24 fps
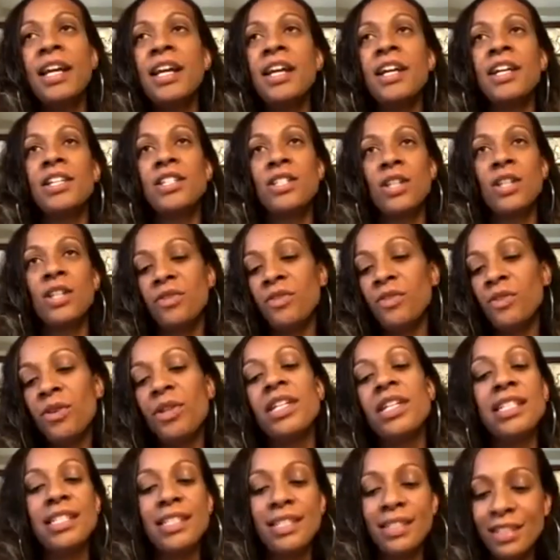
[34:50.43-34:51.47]
So of
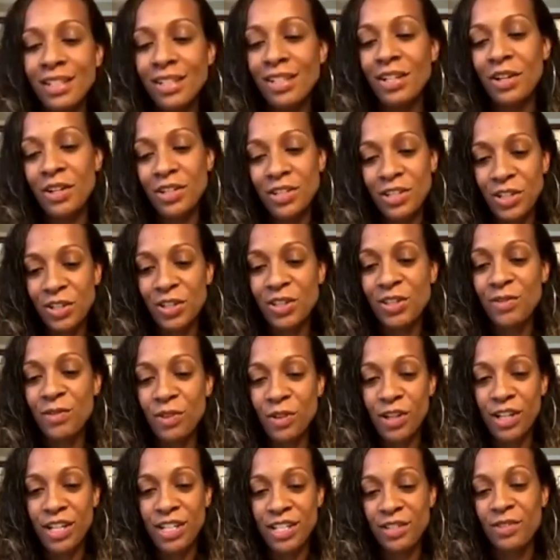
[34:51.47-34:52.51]
course, you know, I chose
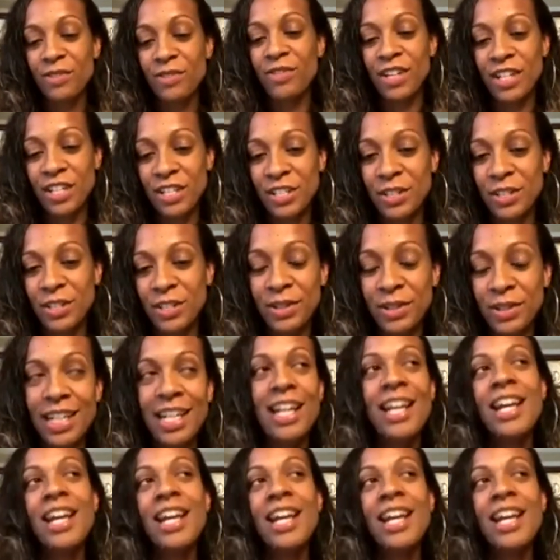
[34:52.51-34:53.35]
Florida as the first one,